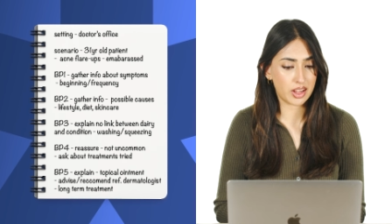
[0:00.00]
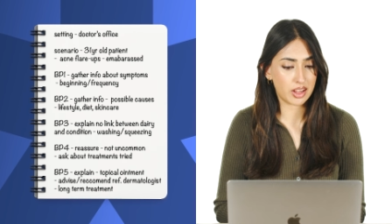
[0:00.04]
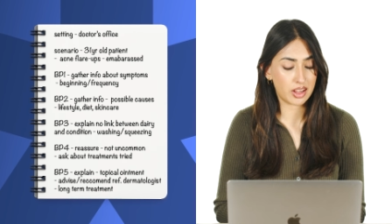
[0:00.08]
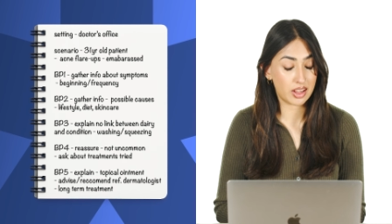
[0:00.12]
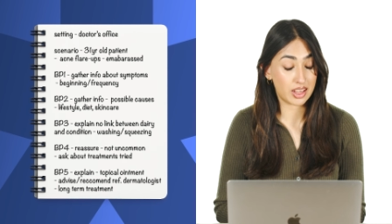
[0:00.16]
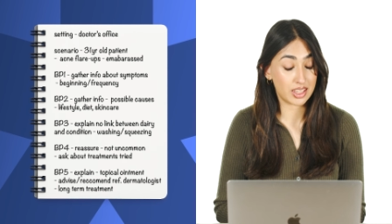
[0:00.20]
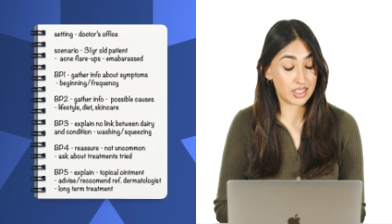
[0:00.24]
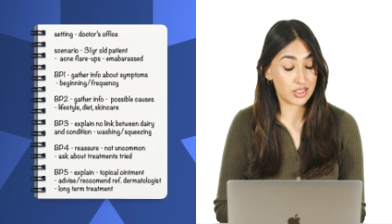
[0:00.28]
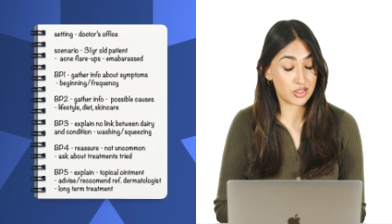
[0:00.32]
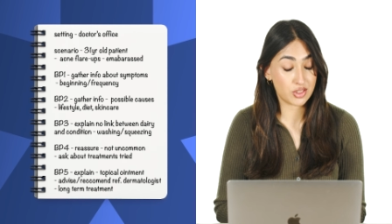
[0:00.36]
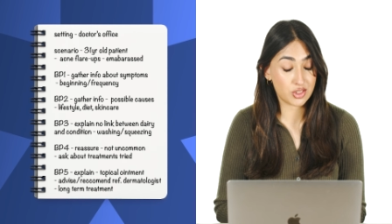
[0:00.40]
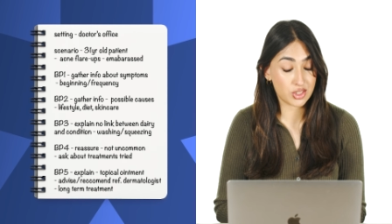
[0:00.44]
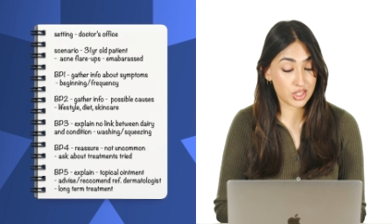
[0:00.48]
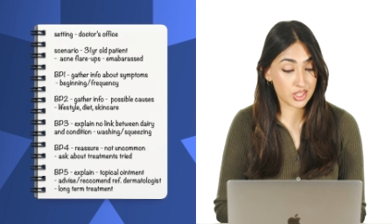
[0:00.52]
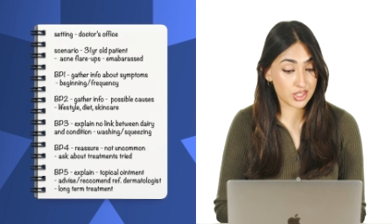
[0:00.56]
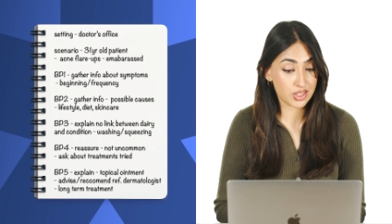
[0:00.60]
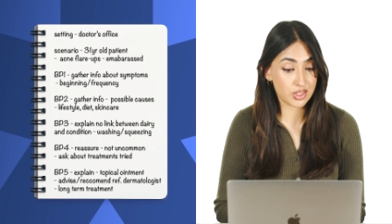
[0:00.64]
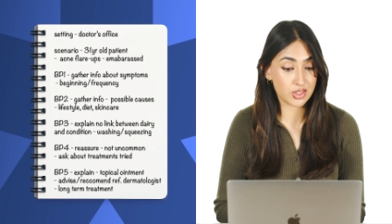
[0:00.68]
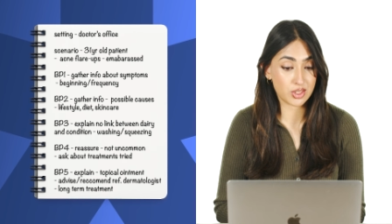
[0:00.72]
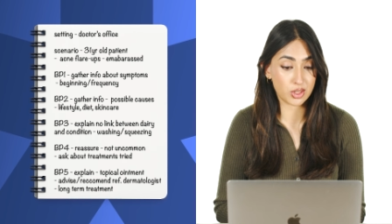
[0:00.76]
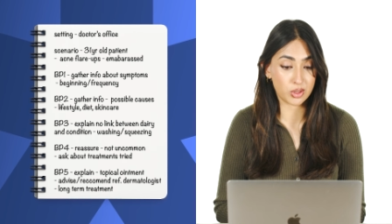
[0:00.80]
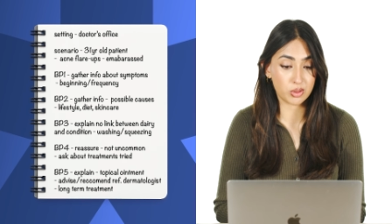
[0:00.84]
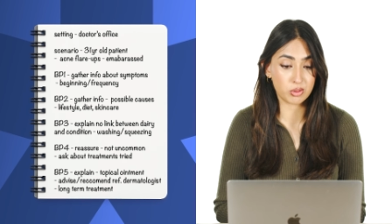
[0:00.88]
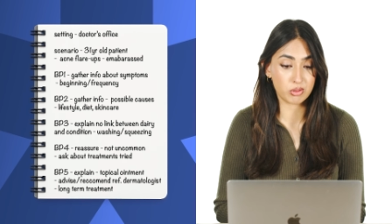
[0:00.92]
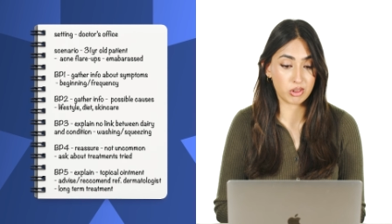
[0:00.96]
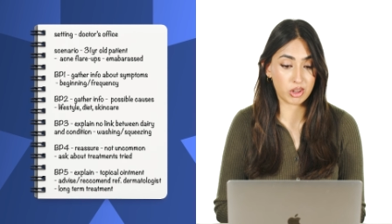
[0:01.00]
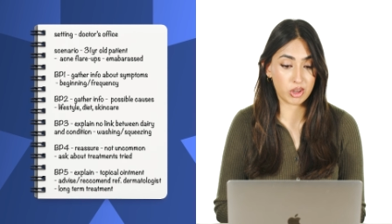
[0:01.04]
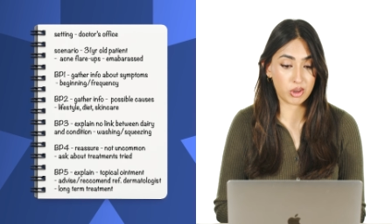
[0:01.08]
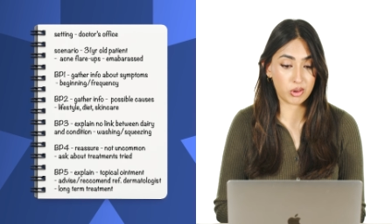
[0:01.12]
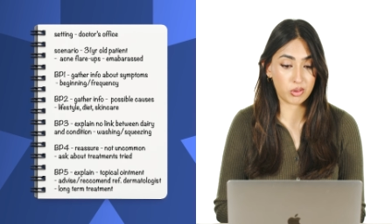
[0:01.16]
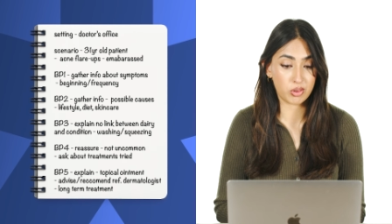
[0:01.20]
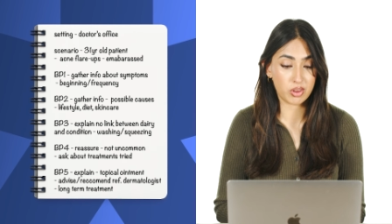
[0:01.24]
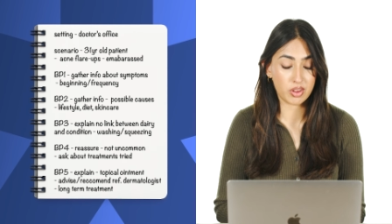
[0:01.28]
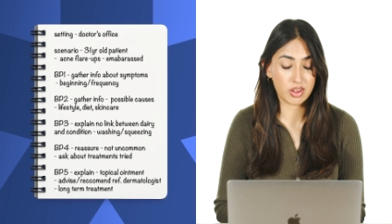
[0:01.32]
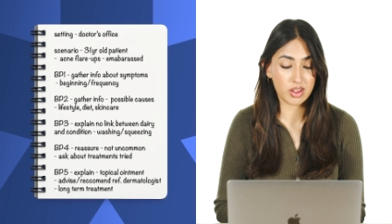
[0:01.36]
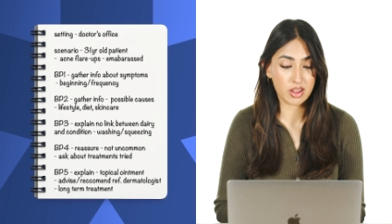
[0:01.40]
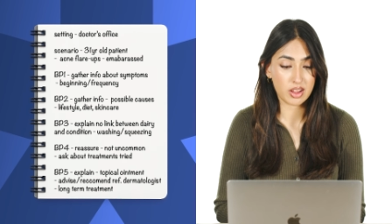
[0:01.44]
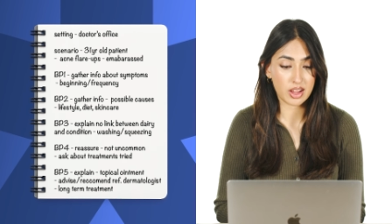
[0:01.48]
I just don't
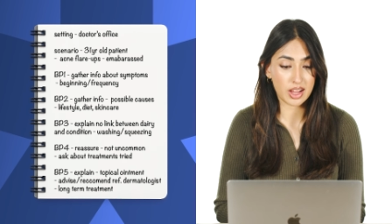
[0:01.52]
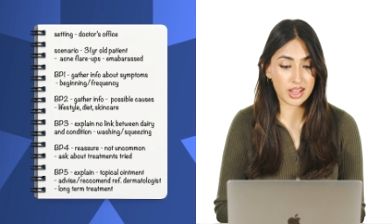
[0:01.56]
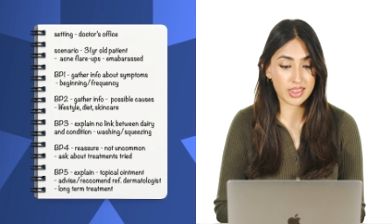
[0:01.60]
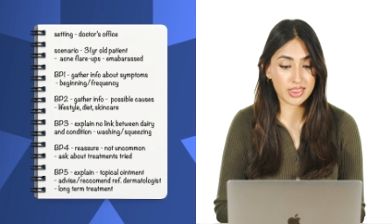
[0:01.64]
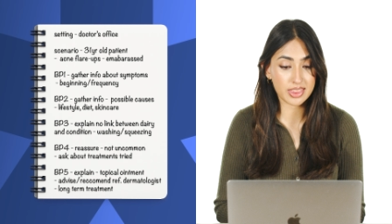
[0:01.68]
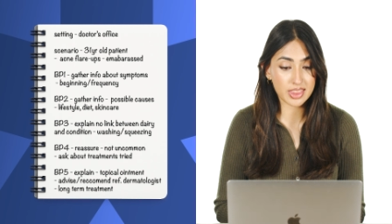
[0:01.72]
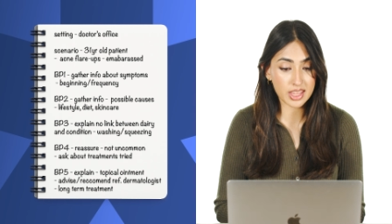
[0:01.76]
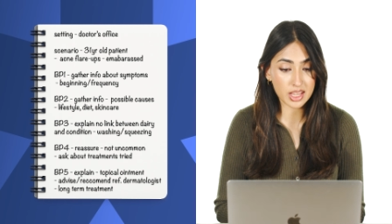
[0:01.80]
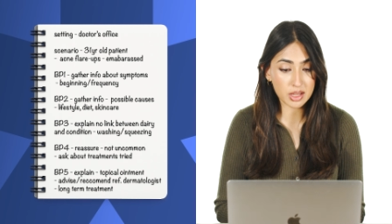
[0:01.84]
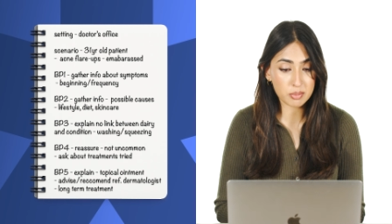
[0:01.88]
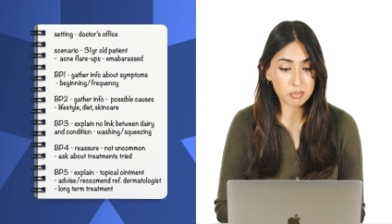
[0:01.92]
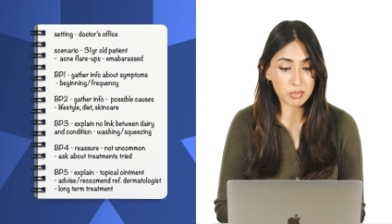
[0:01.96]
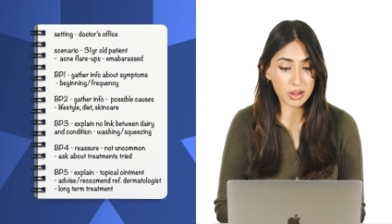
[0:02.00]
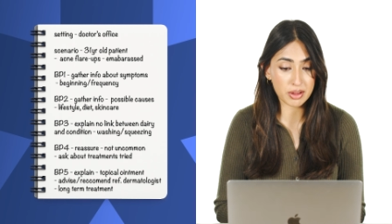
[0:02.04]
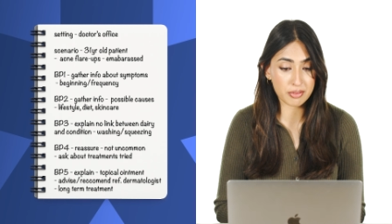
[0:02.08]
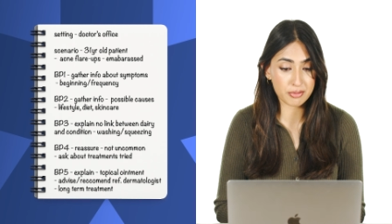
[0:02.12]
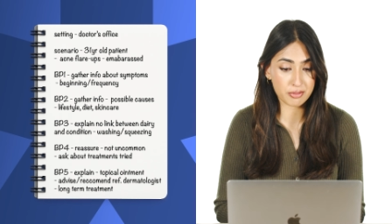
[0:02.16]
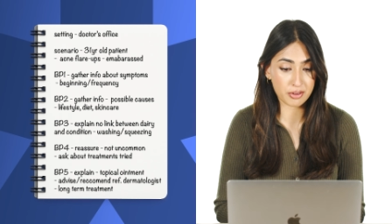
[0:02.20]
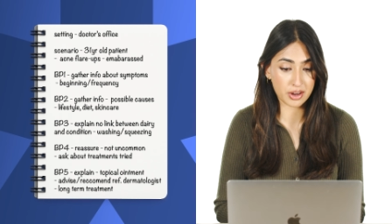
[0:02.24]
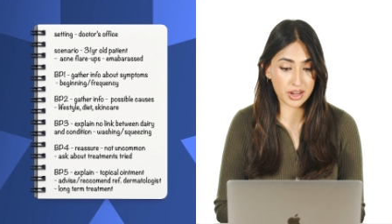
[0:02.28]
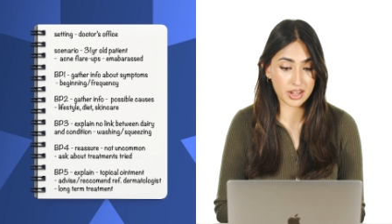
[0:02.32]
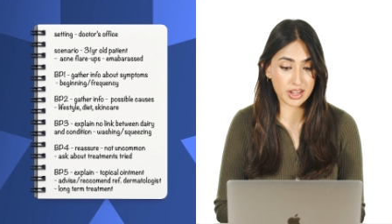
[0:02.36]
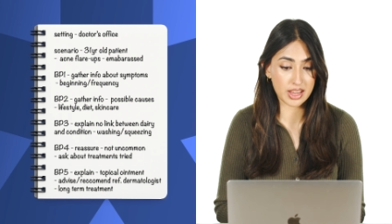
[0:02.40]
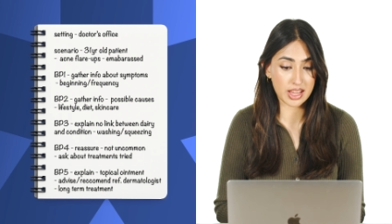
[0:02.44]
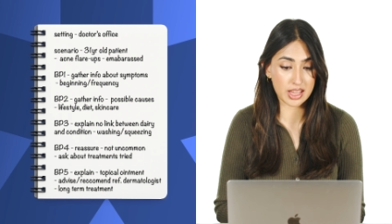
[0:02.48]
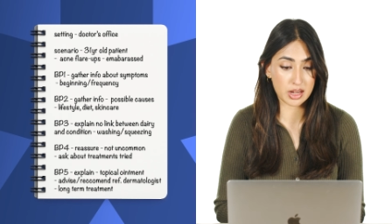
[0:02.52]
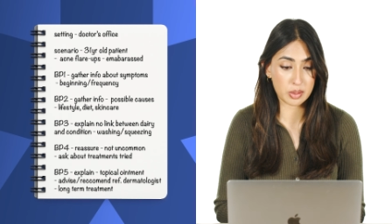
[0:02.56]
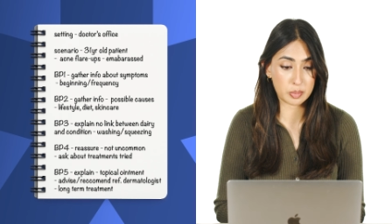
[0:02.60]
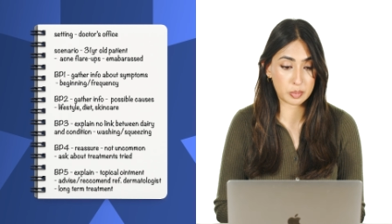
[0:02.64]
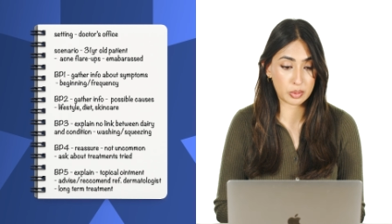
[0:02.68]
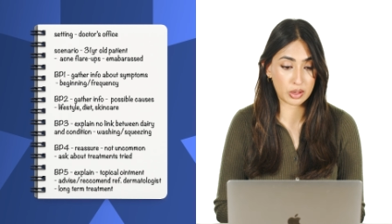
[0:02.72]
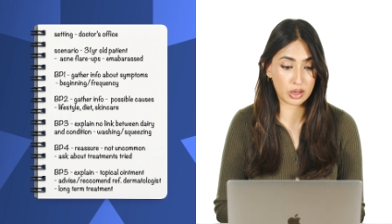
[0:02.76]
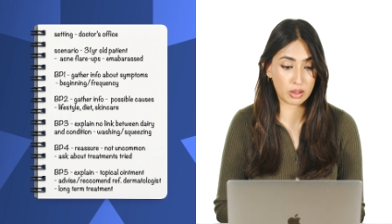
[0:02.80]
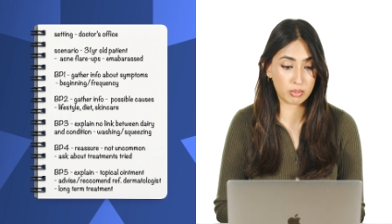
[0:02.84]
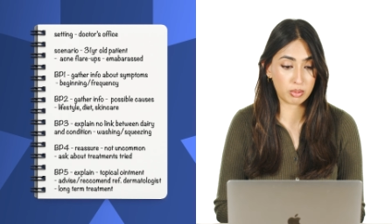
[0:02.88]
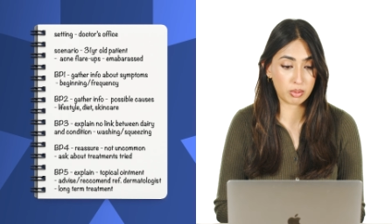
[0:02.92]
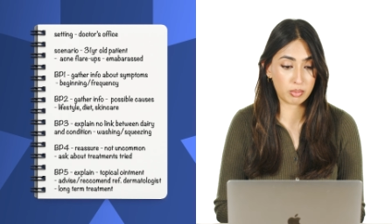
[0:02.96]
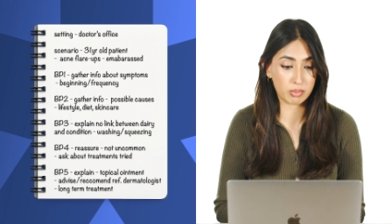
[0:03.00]
know. I think my friend had a
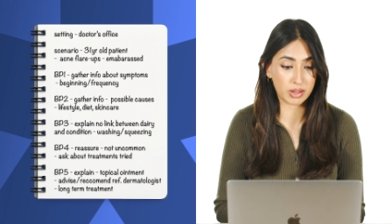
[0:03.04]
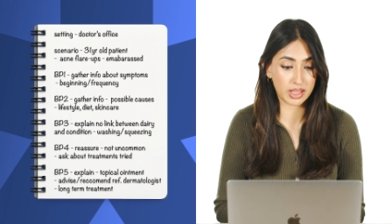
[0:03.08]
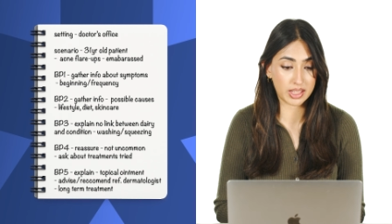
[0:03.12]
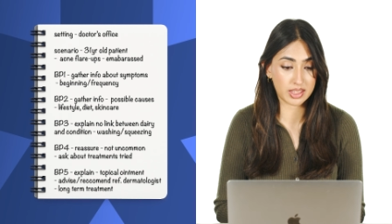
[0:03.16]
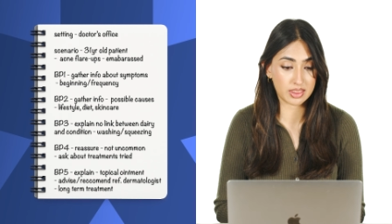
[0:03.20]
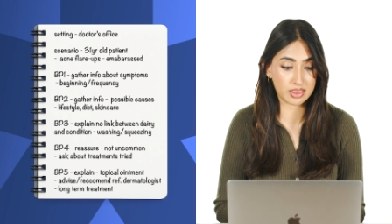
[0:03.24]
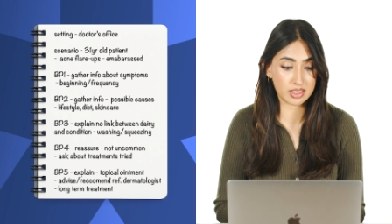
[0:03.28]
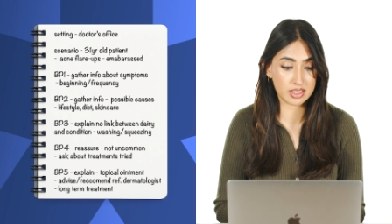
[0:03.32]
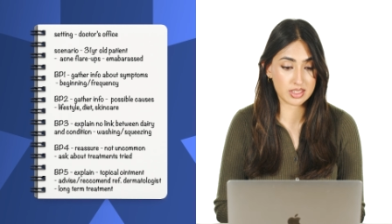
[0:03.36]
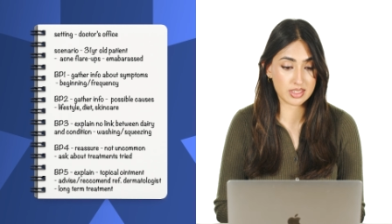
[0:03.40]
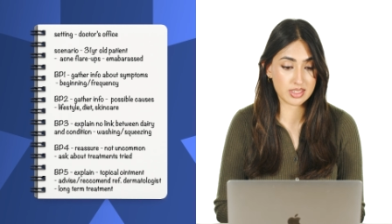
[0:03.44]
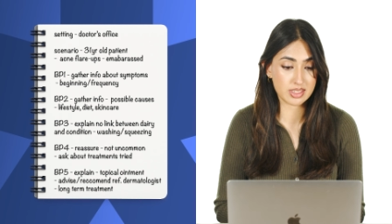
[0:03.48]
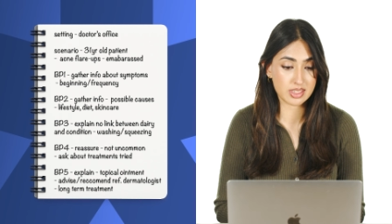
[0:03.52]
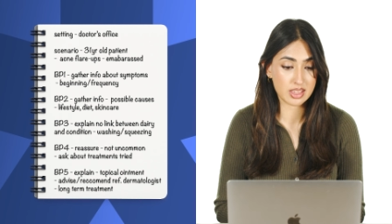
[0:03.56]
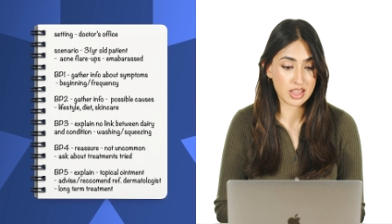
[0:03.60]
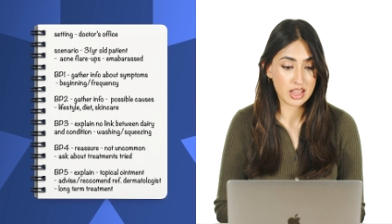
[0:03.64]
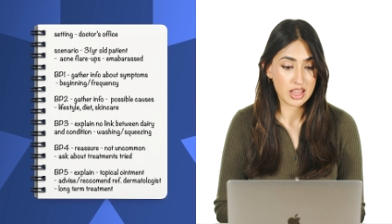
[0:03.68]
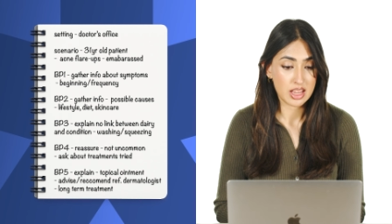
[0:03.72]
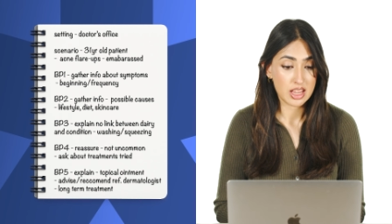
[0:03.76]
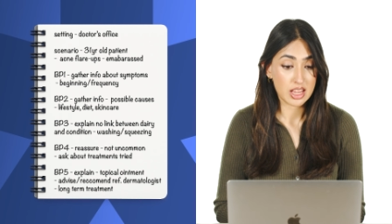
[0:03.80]
problem like this